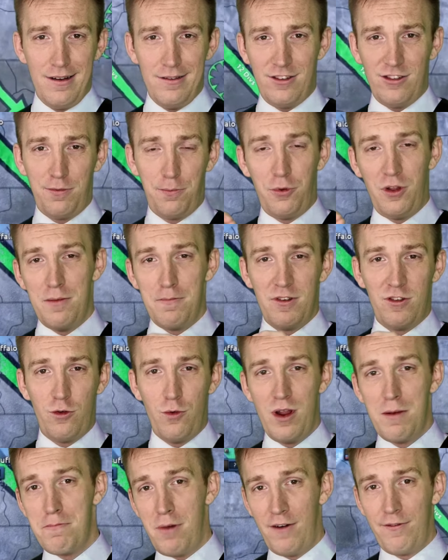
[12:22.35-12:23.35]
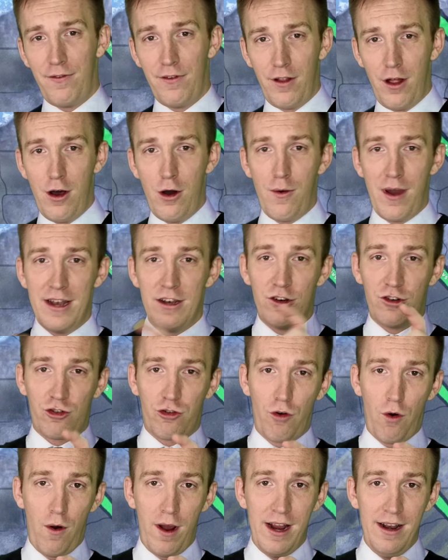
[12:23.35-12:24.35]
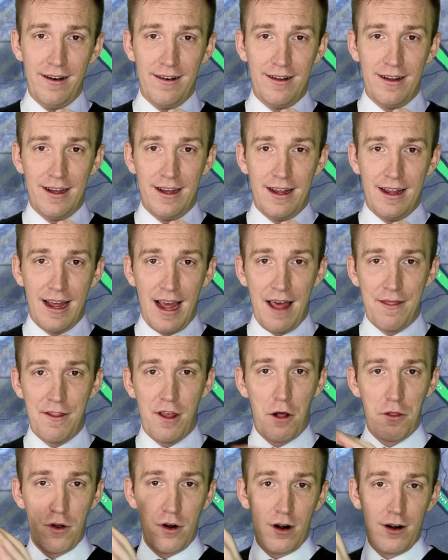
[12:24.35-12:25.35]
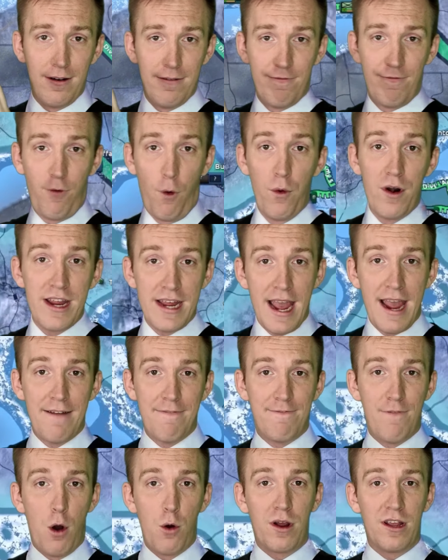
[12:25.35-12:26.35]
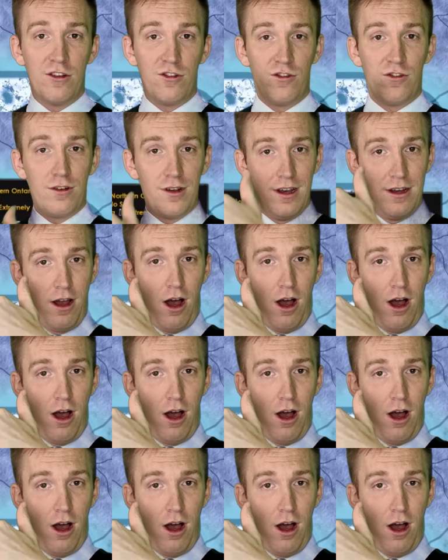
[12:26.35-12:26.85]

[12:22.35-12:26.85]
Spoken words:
split between Buffalo and Detroit, and the other 48 focused